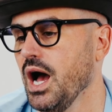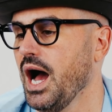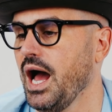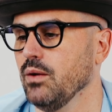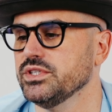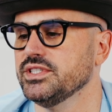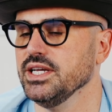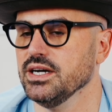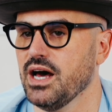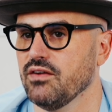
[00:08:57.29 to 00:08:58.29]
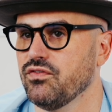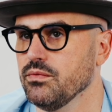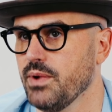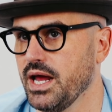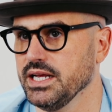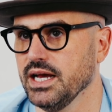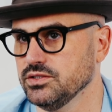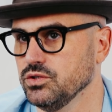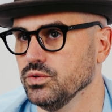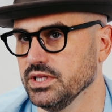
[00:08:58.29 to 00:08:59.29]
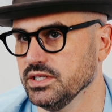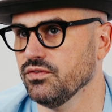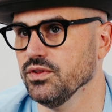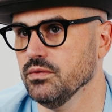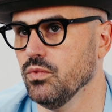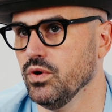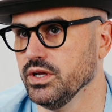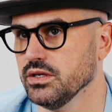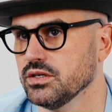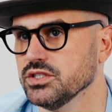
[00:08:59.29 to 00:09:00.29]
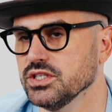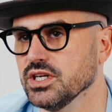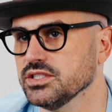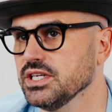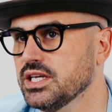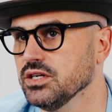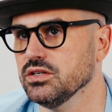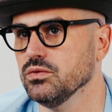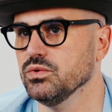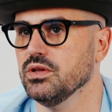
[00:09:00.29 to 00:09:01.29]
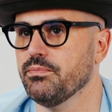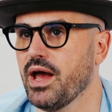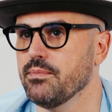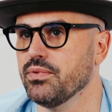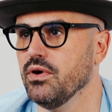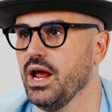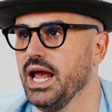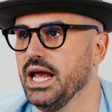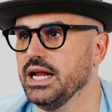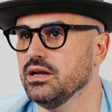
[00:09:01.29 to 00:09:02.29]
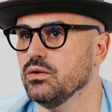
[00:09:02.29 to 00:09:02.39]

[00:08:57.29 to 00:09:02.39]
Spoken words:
I would see a lot of full body guys doing this for the morning because it doesn't kill you with the pepper, and